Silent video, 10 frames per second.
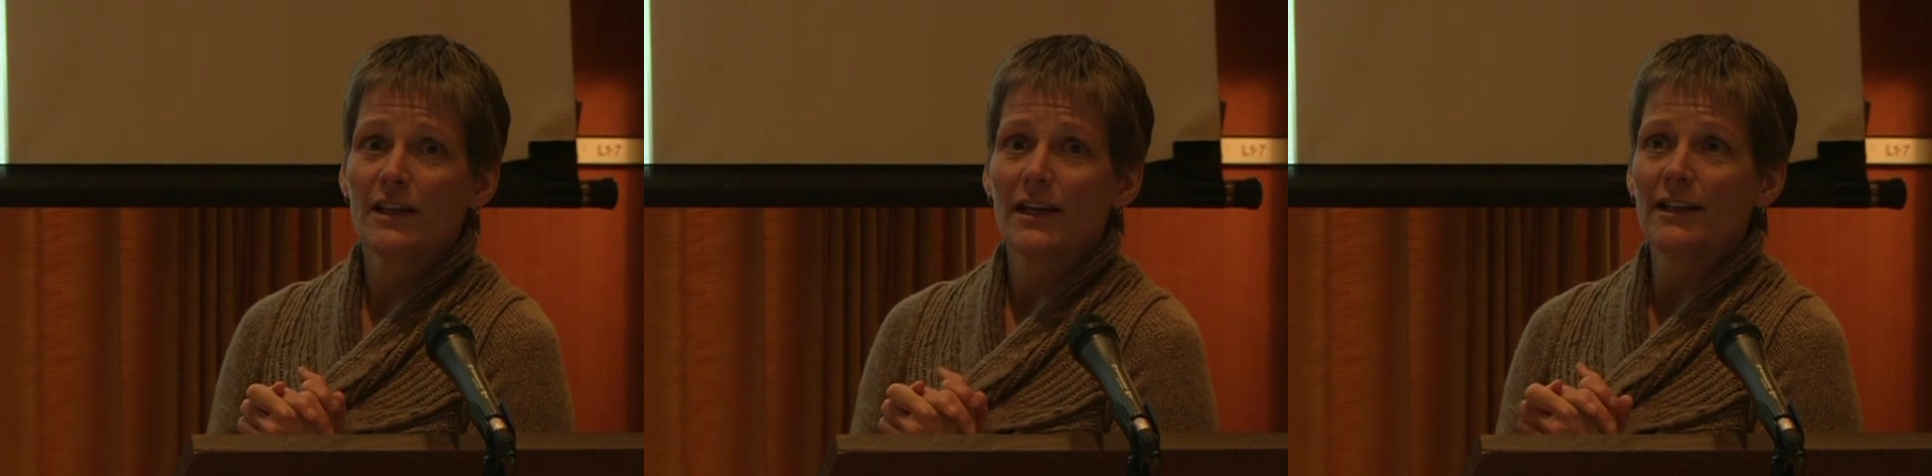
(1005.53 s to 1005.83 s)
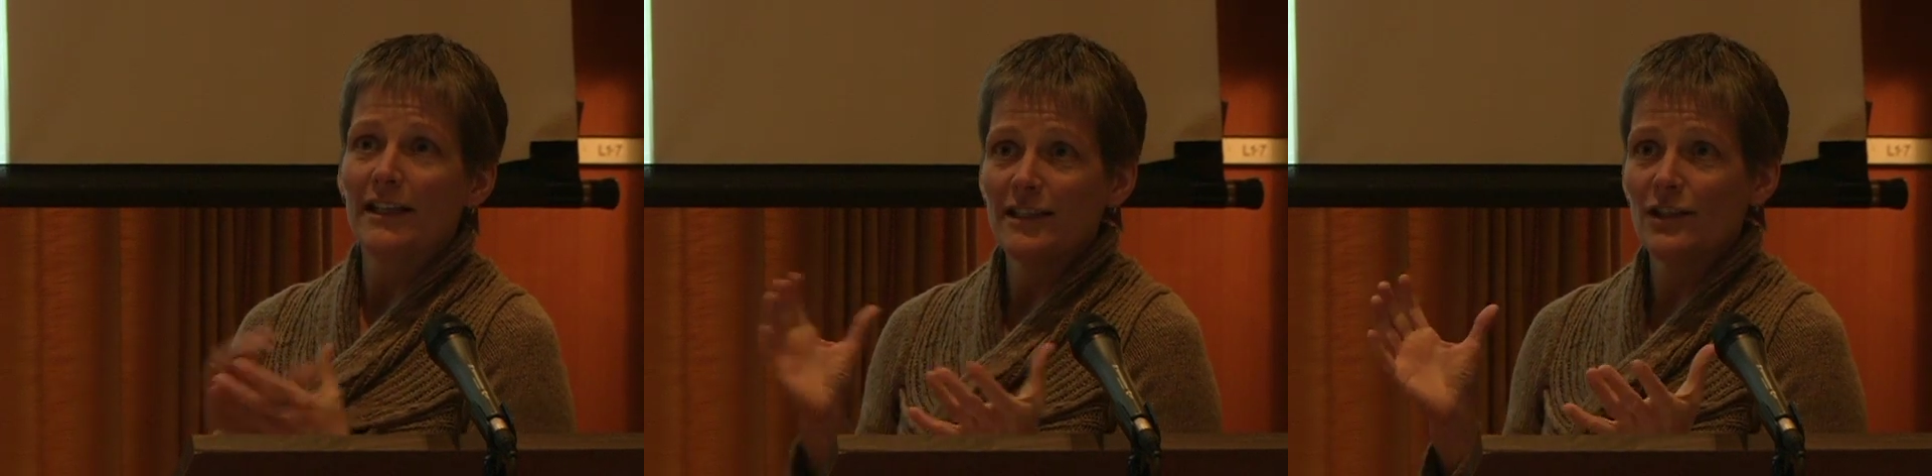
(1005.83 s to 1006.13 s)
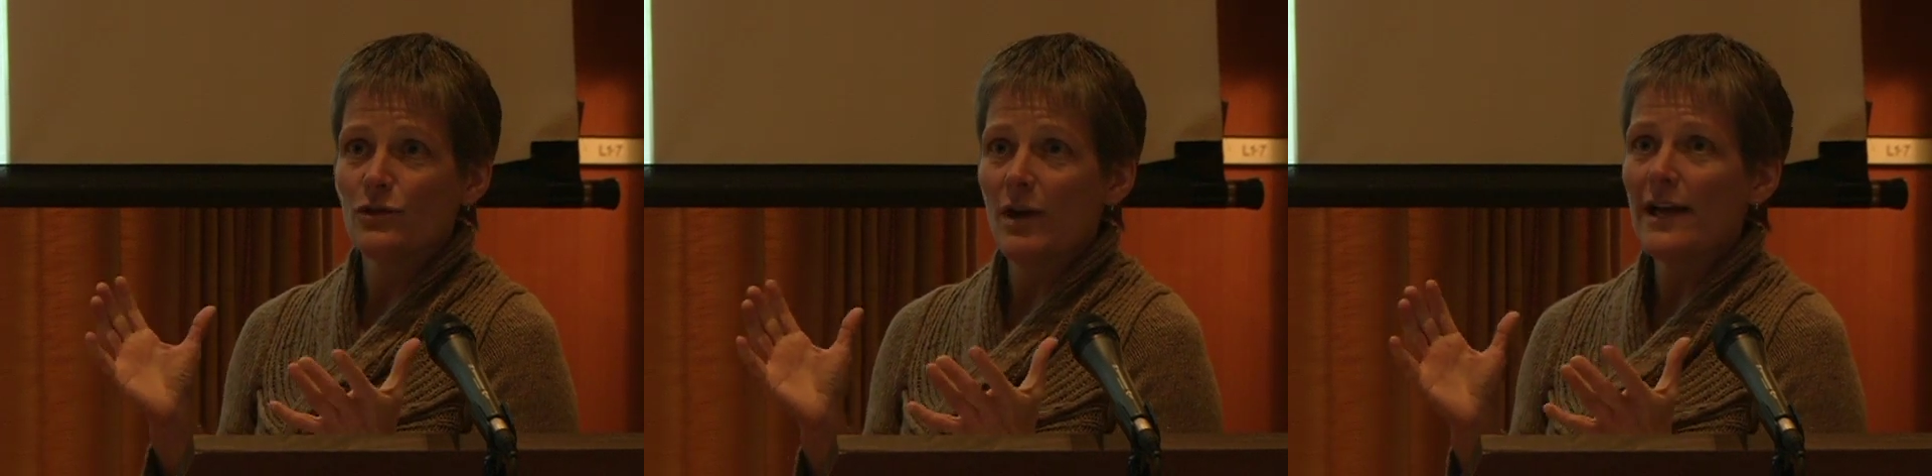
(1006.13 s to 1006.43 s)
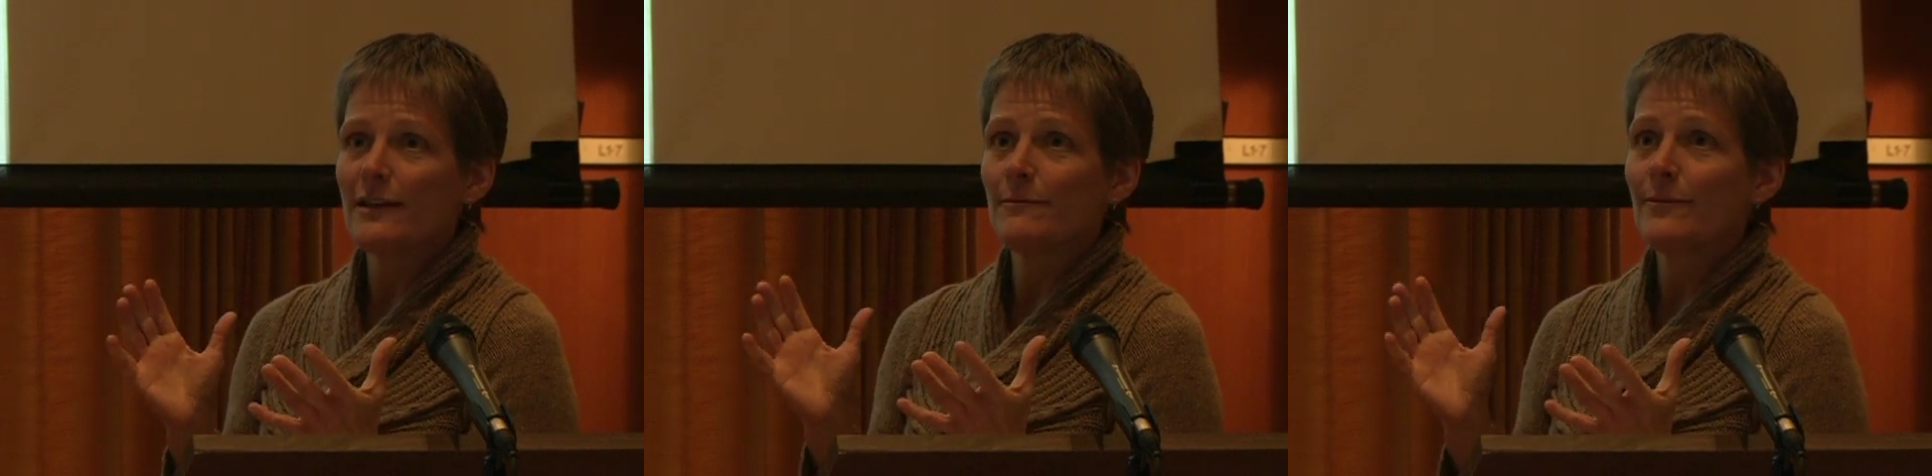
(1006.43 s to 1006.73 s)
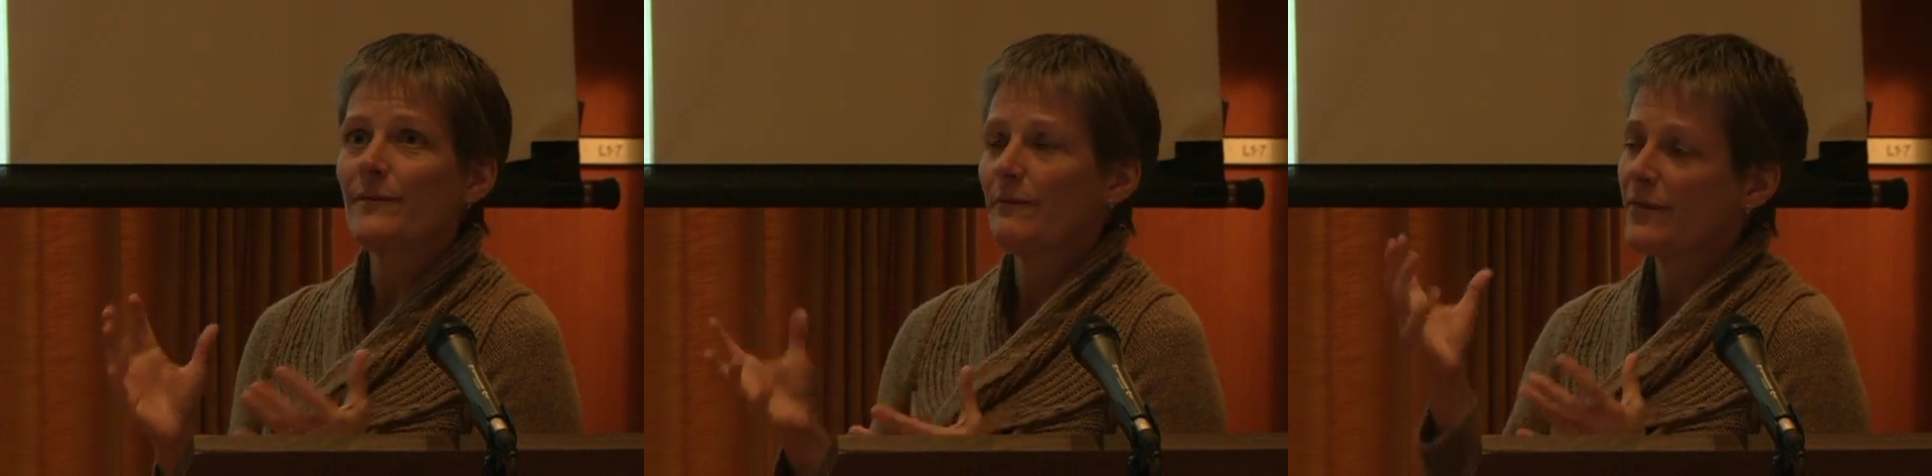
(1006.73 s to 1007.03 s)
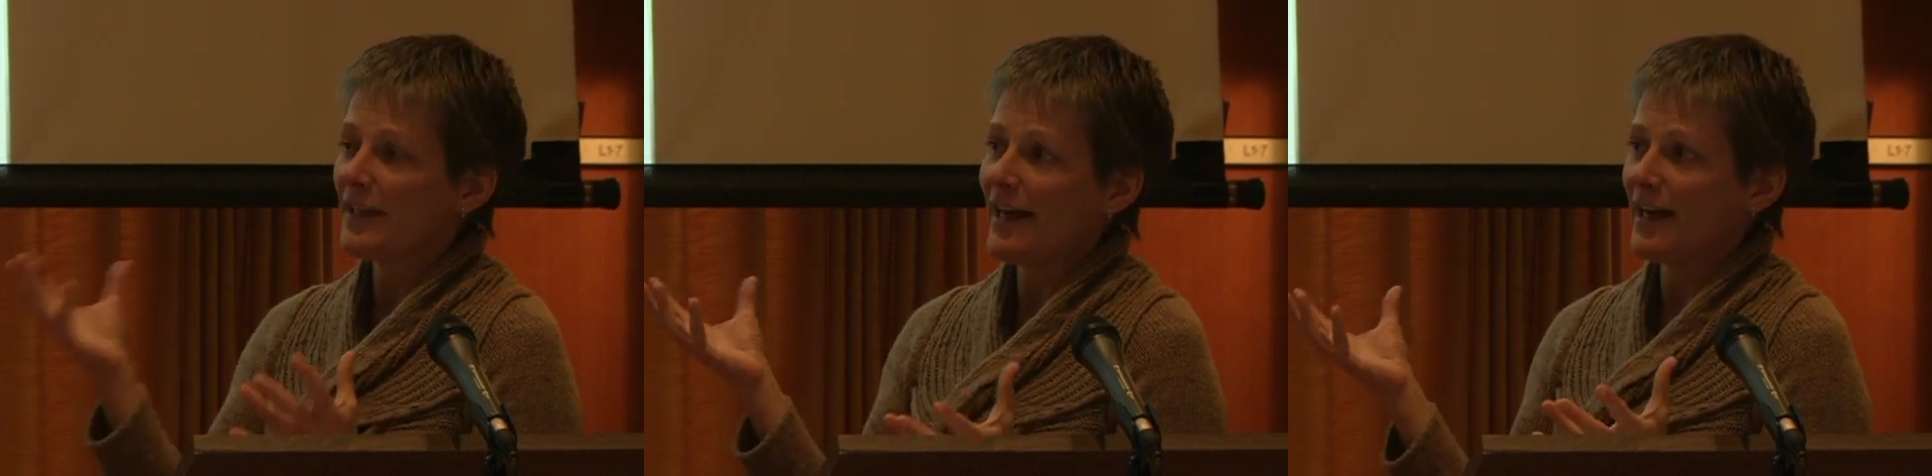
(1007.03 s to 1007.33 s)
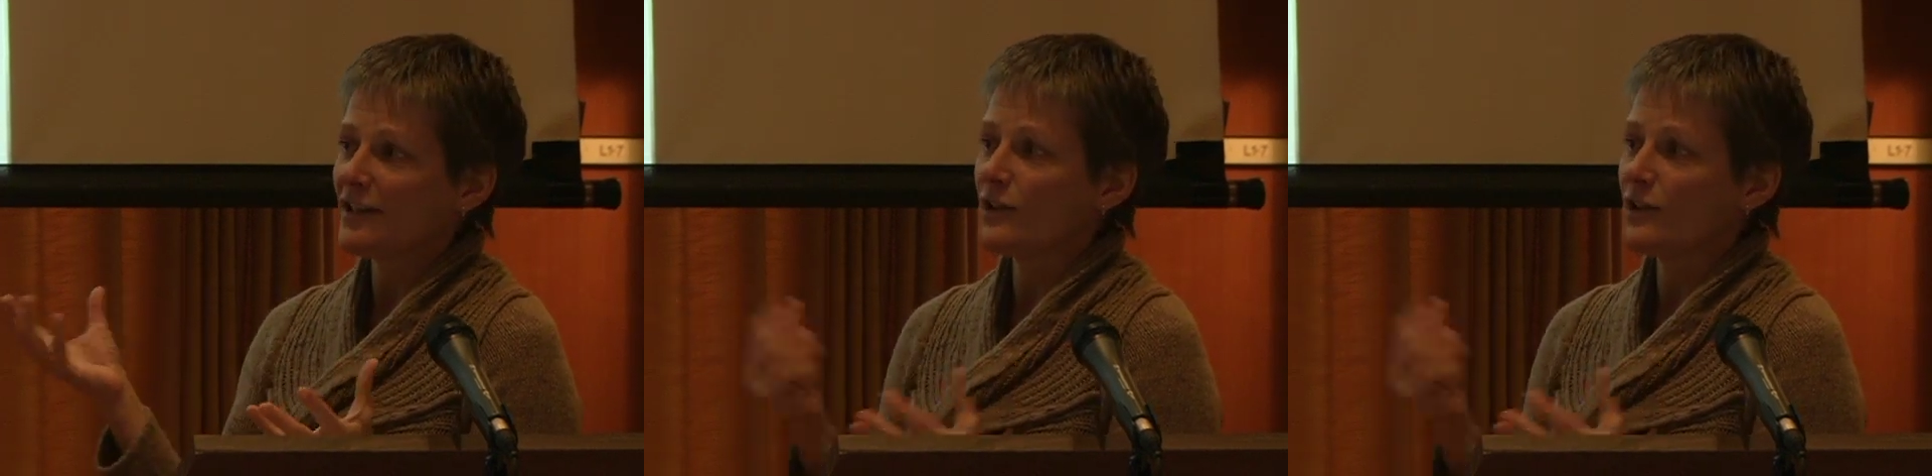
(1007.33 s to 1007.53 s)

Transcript: And they did try them, but they had